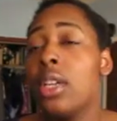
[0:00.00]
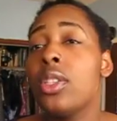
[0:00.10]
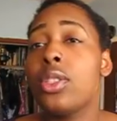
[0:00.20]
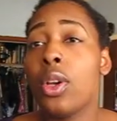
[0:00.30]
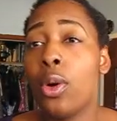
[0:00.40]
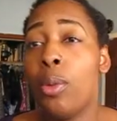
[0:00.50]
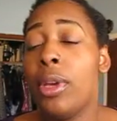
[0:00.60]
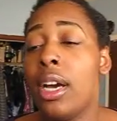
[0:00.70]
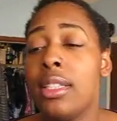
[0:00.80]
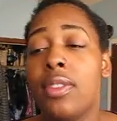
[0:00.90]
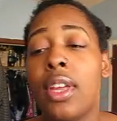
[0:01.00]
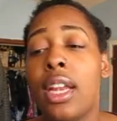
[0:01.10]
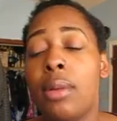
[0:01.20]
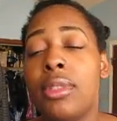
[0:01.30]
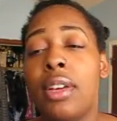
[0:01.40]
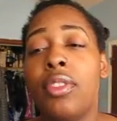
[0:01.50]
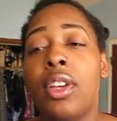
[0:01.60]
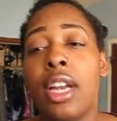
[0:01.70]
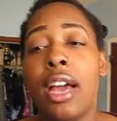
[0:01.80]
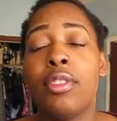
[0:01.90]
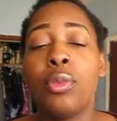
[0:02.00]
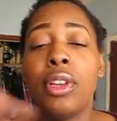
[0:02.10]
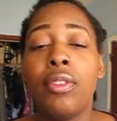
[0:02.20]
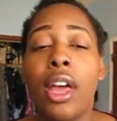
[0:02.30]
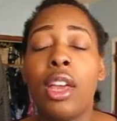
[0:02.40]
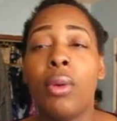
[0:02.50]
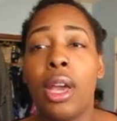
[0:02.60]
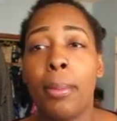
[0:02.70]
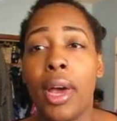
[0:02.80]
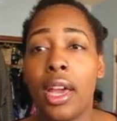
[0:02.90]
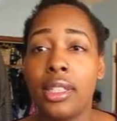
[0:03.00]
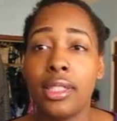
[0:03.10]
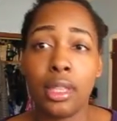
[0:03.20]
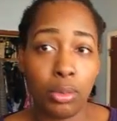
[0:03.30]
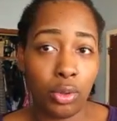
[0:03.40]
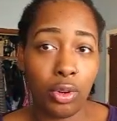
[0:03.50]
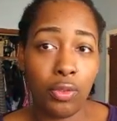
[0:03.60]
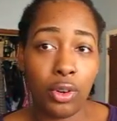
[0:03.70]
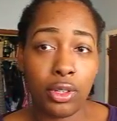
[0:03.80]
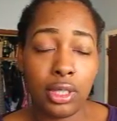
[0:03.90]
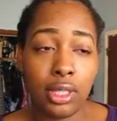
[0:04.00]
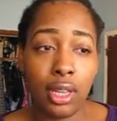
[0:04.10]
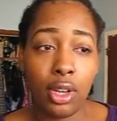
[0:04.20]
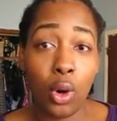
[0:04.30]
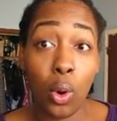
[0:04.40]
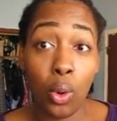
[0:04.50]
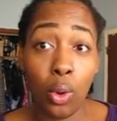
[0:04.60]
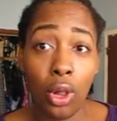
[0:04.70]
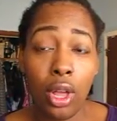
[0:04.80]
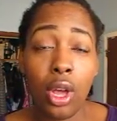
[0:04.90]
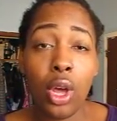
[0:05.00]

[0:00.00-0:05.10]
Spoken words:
So because of that, I'm definitely going to have to reevaluate my December 31st goal,